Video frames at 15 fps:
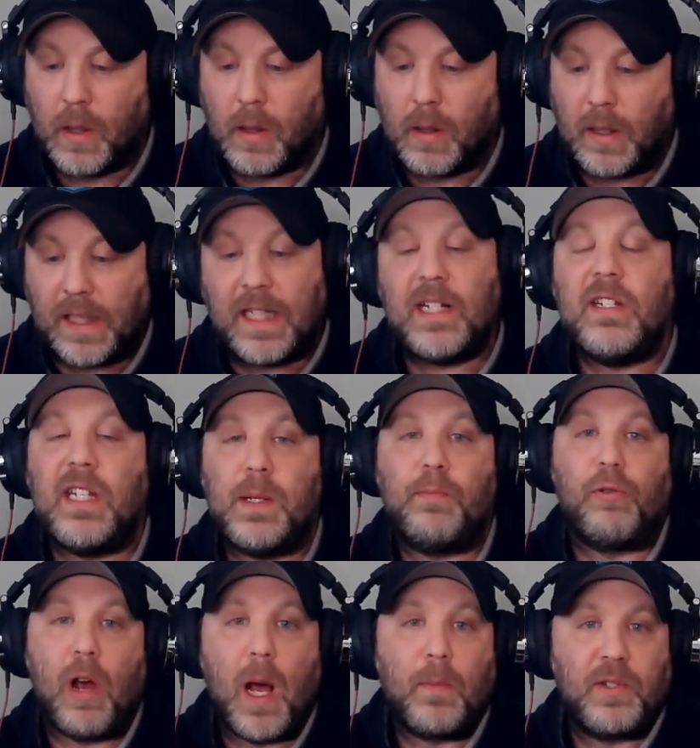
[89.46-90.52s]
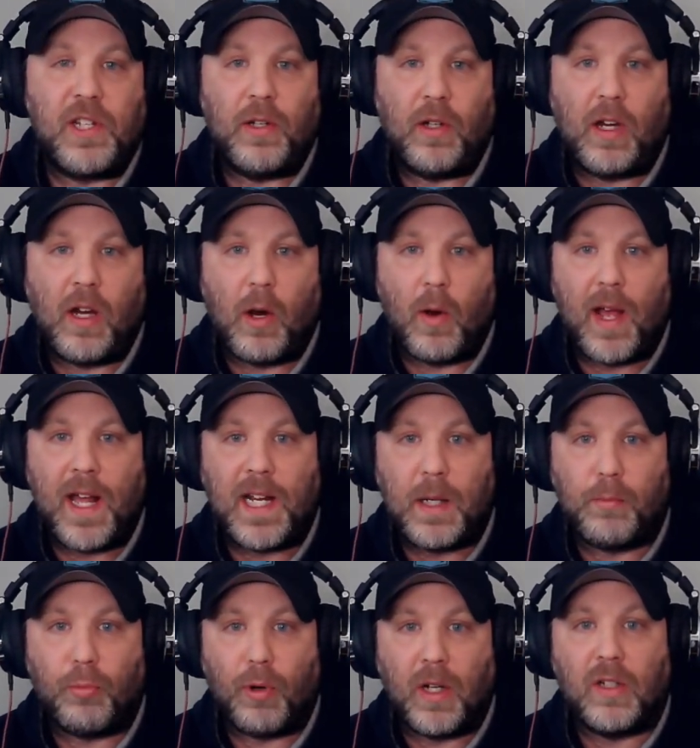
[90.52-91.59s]
easy props that you can go ahead
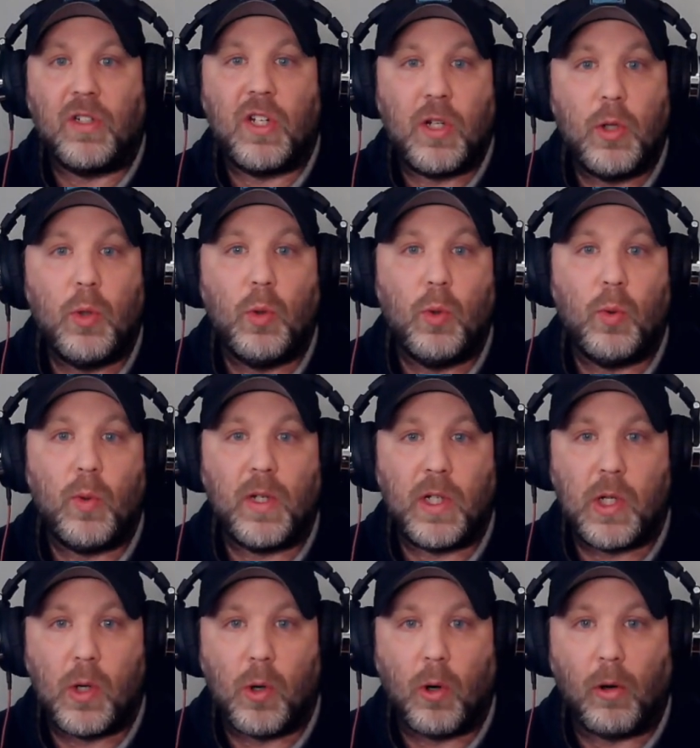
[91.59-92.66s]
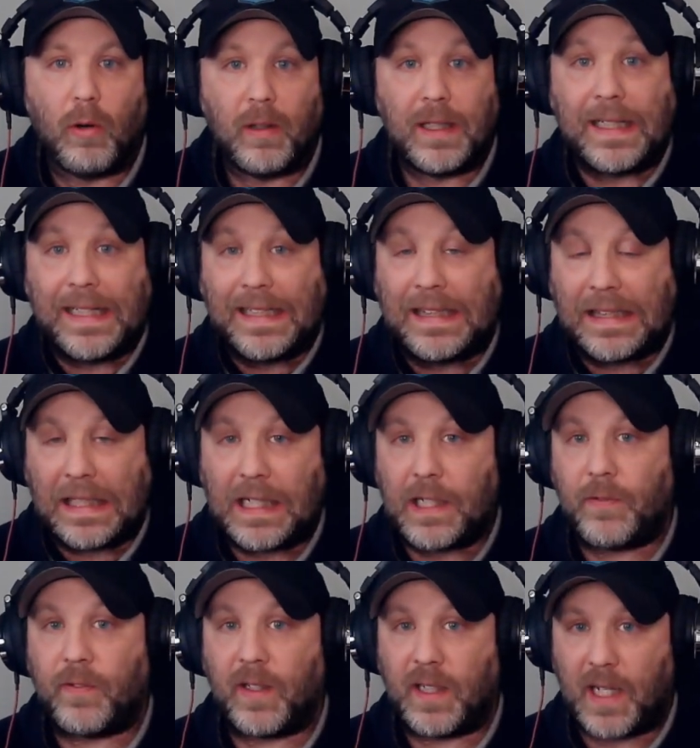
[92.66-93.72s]
and bring to your
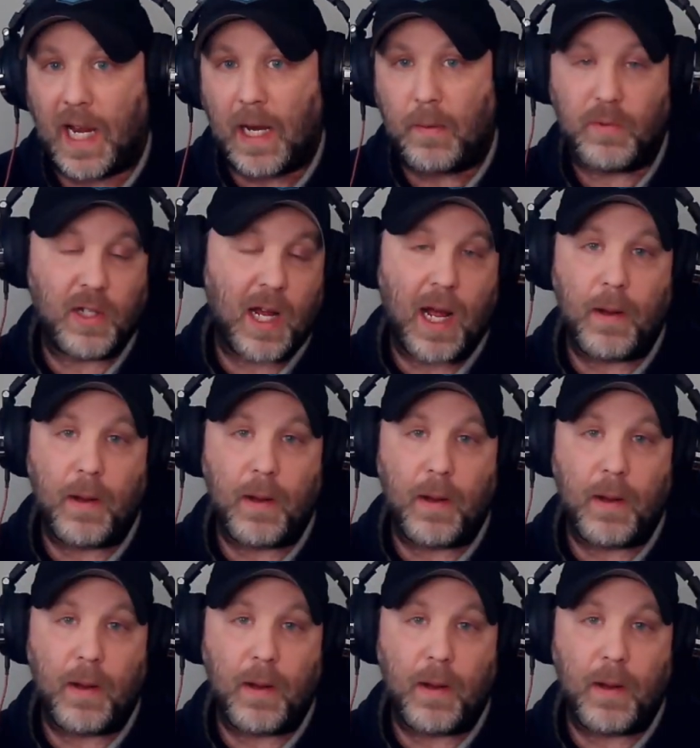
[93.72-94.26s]
in-life games.